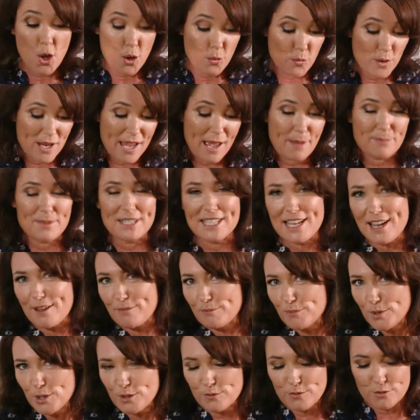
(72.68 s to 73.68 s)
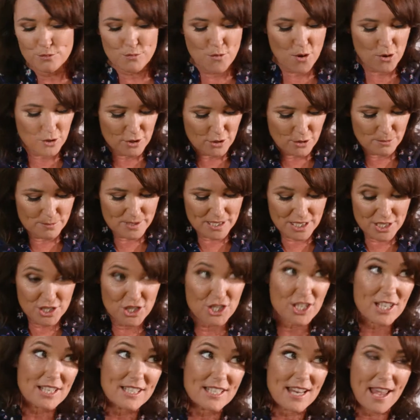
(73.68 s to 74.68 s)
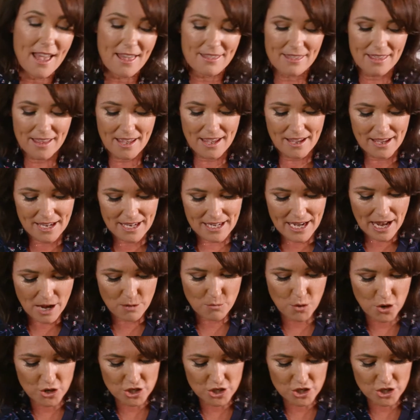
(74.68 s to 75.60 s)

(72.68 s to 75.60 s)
We happen to have beautiful rock lobster just out there in our